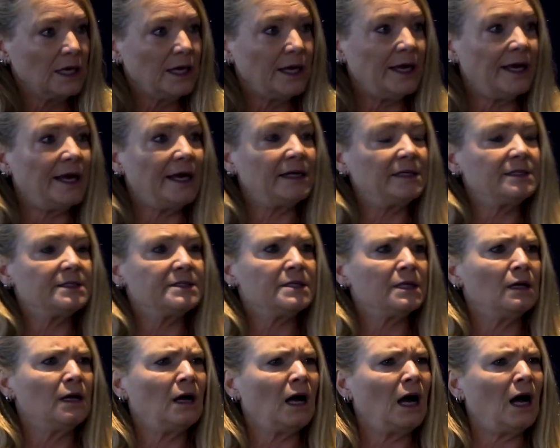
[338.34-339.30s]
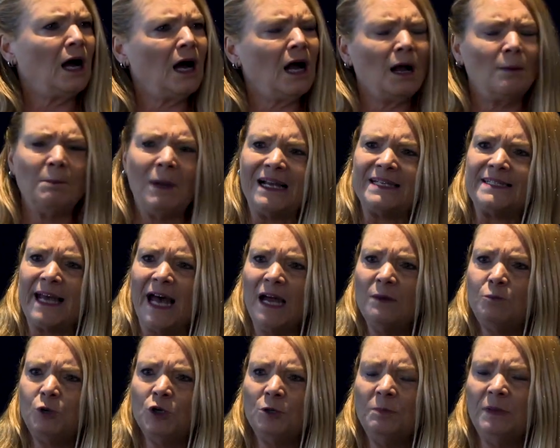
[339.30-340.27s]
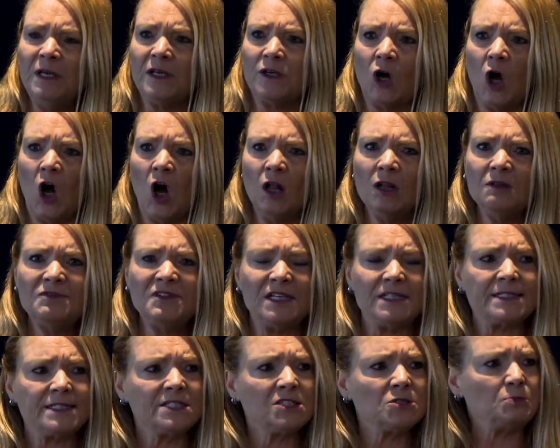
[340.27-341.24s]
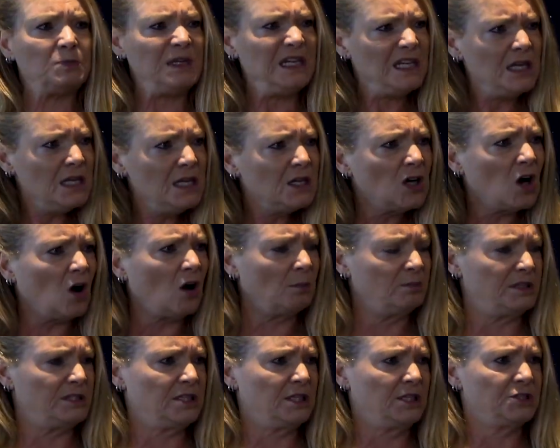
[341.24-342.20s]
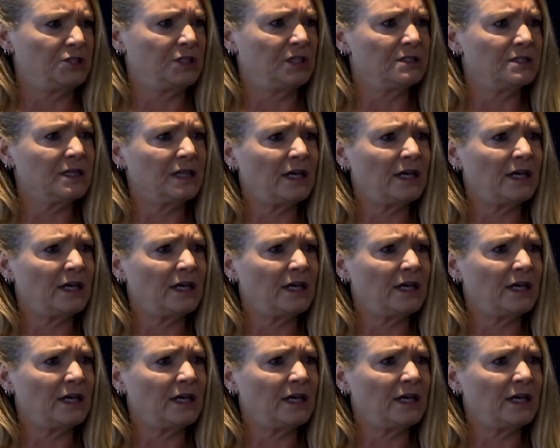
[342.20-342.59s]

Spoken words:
And my dad put me in all of these speaking competitions.